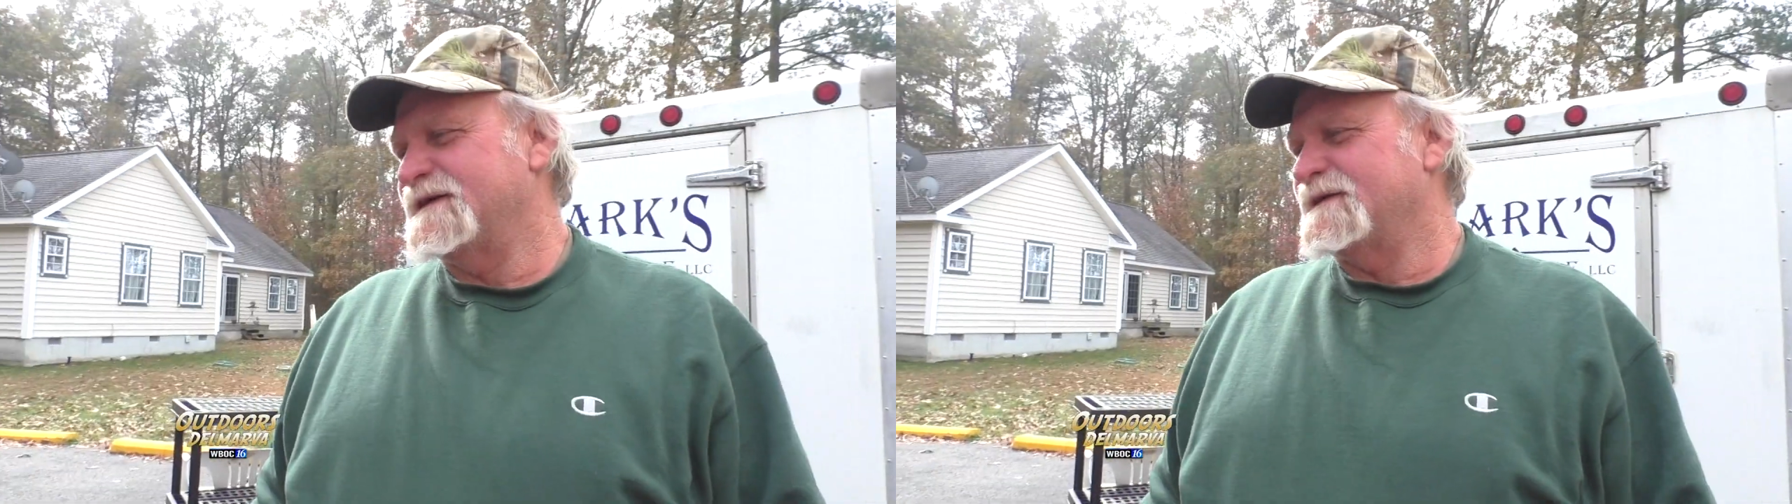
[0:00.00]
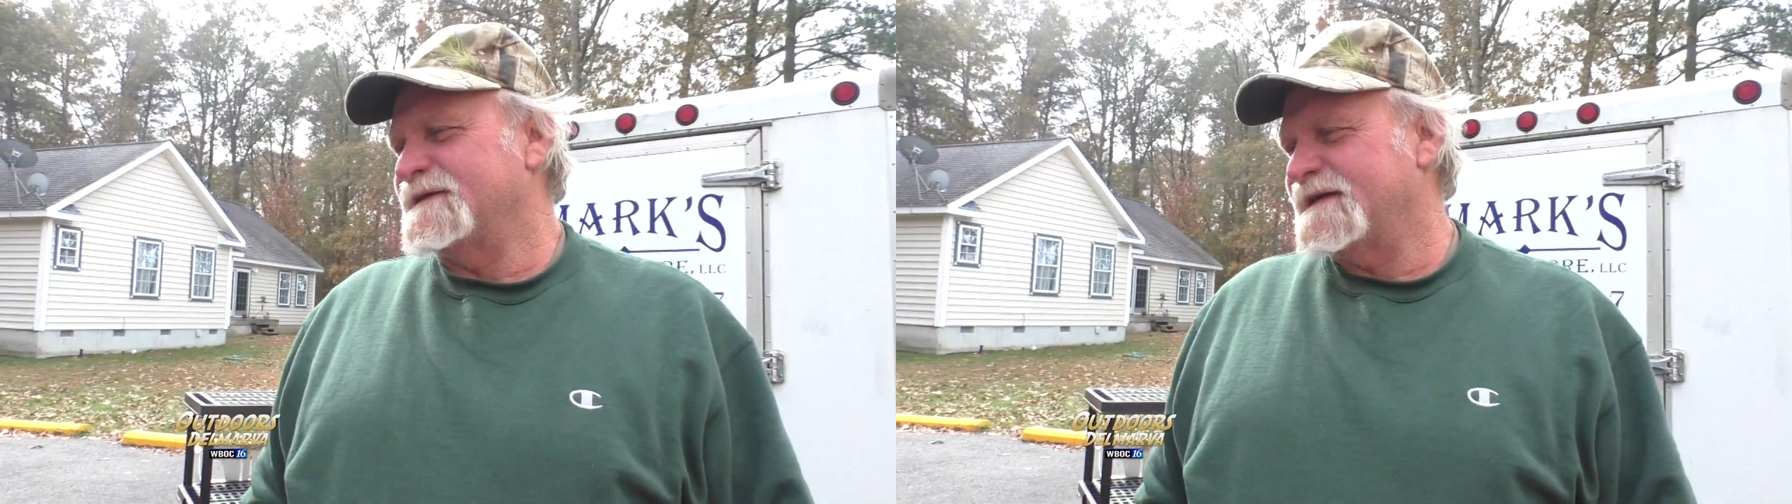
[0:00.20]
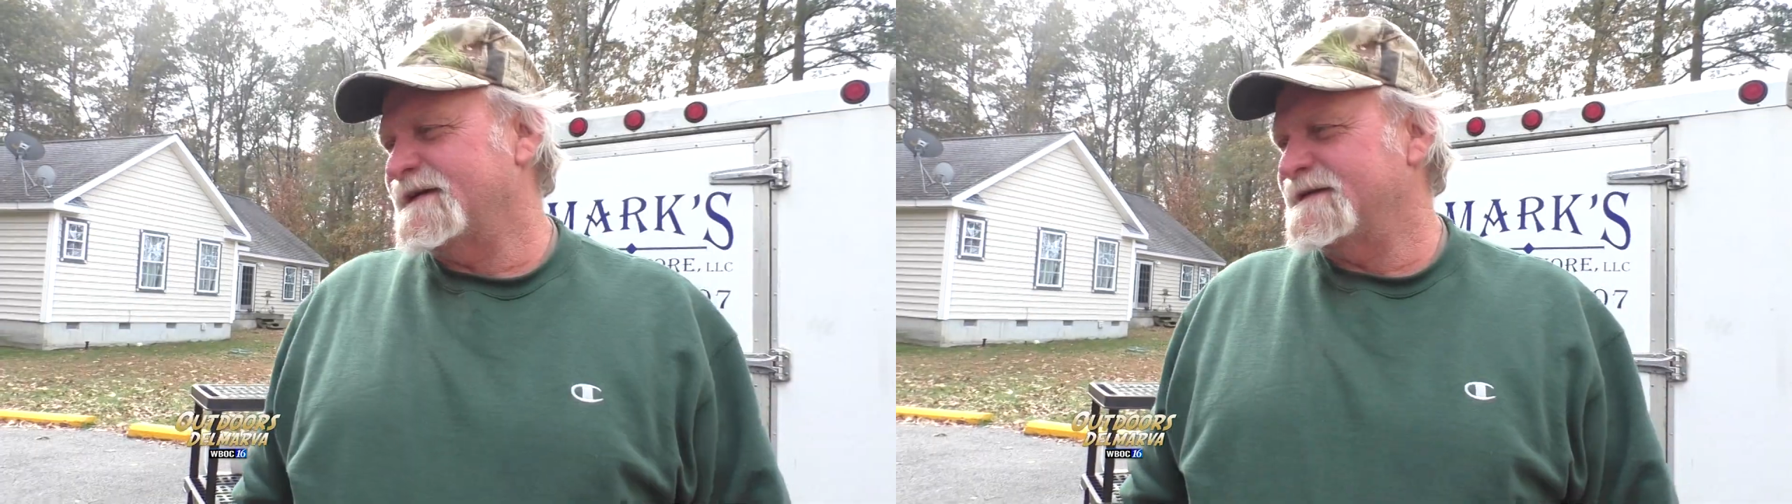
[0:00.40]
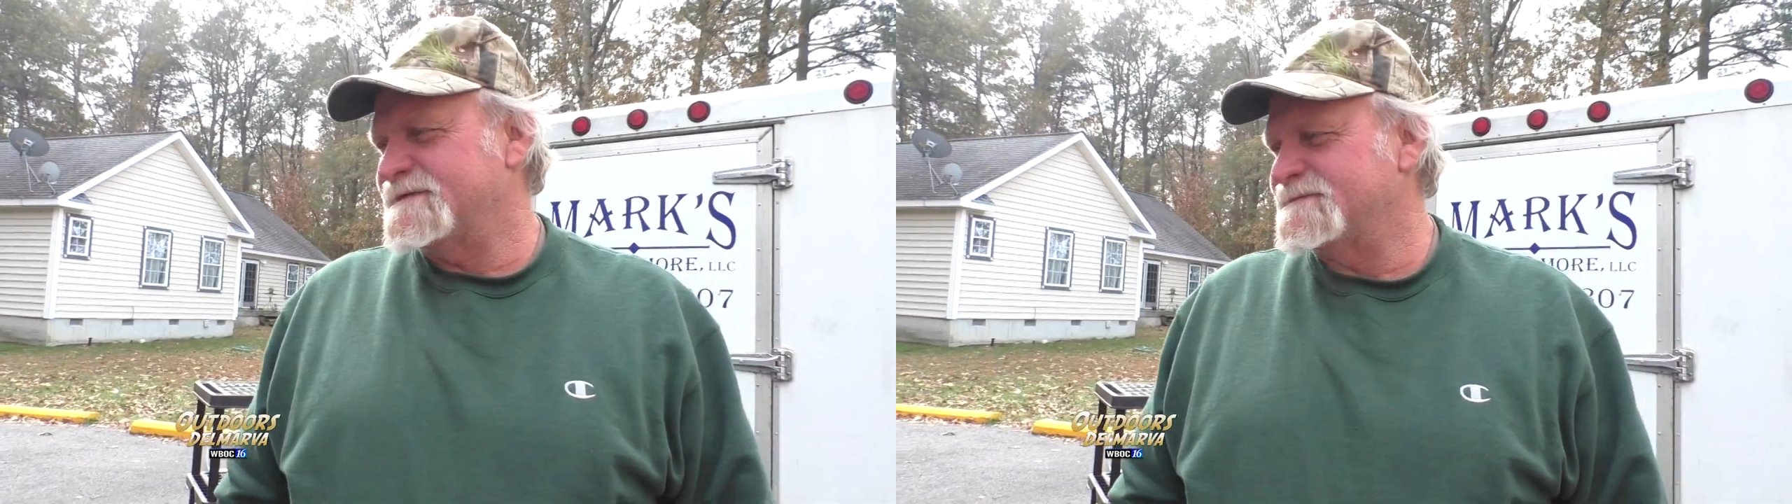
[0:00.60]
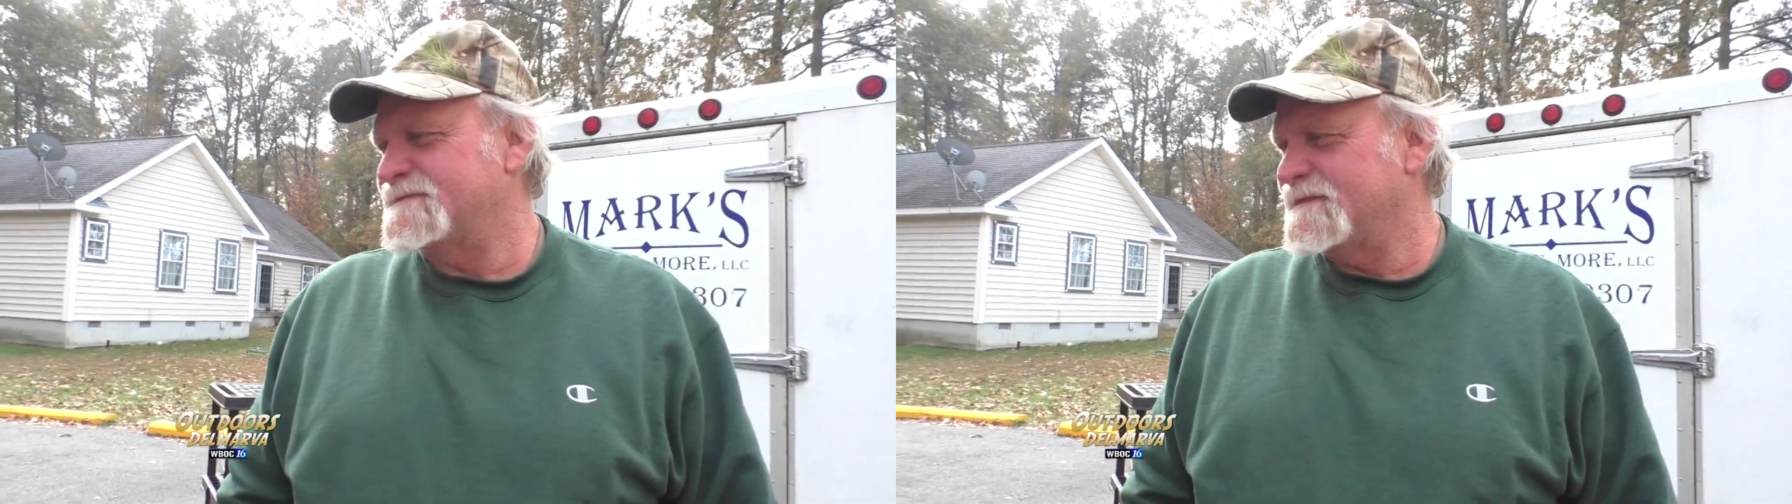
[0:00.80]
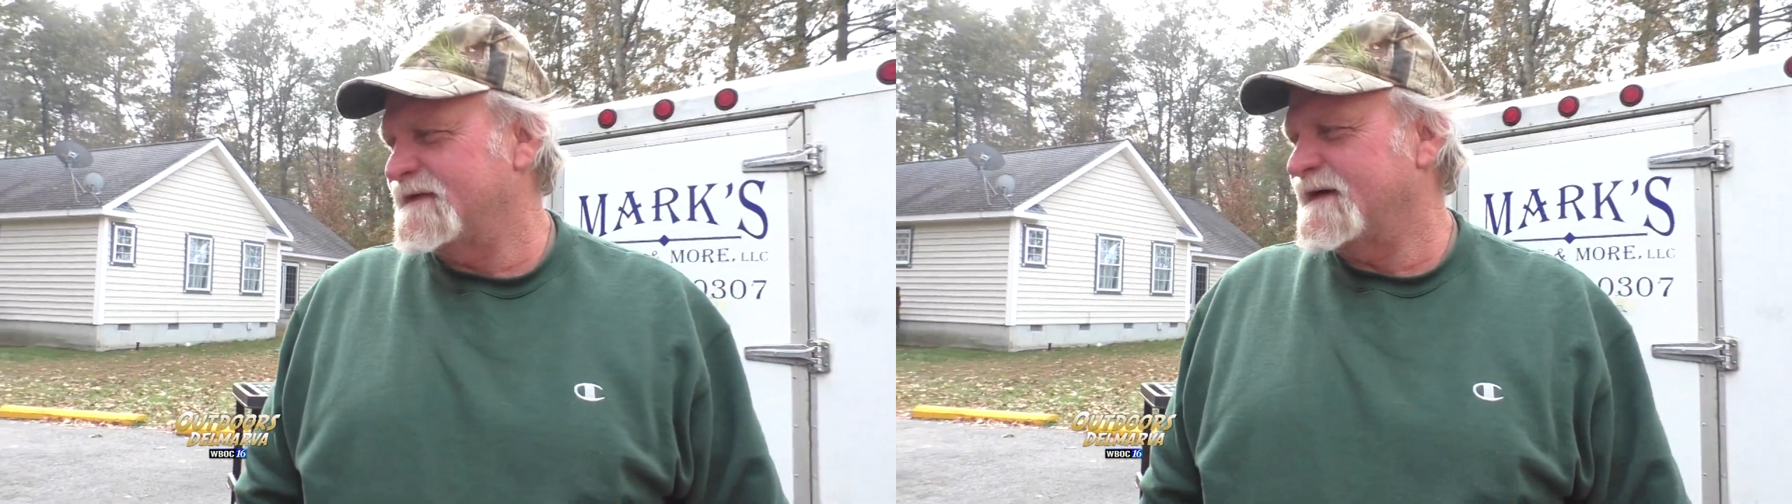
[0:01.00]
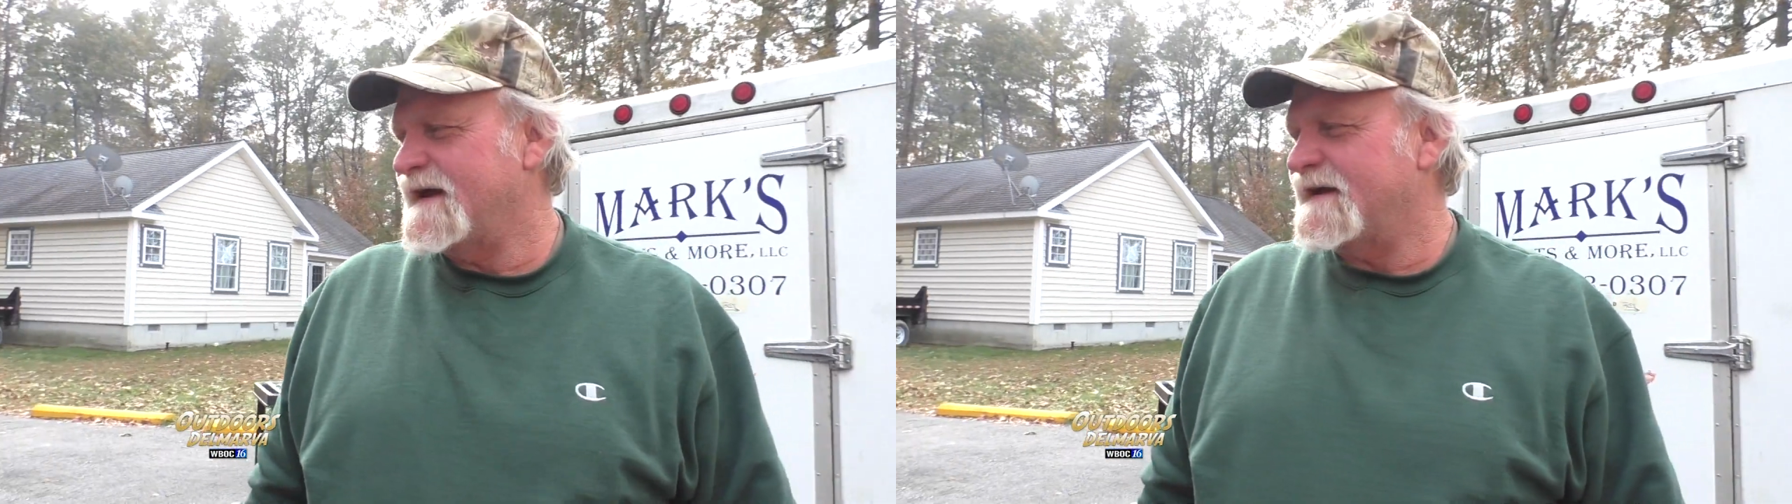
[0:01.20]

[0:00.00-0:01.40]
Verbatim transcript: deer, yeah. Yeah,